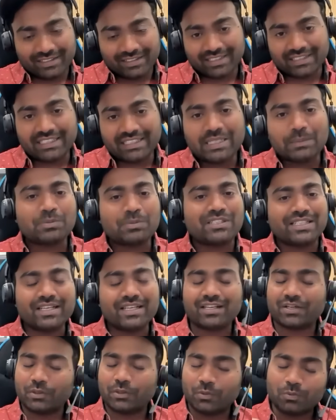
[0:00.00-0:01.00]
the
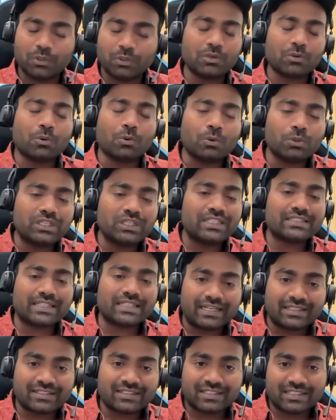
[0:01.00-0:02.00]
DeepSeek would only
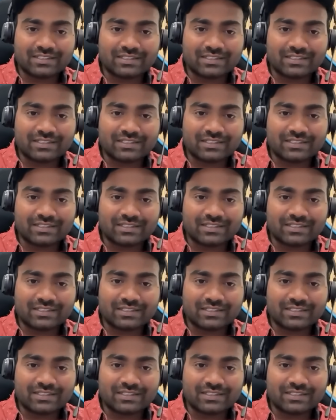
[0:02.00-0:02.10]
charge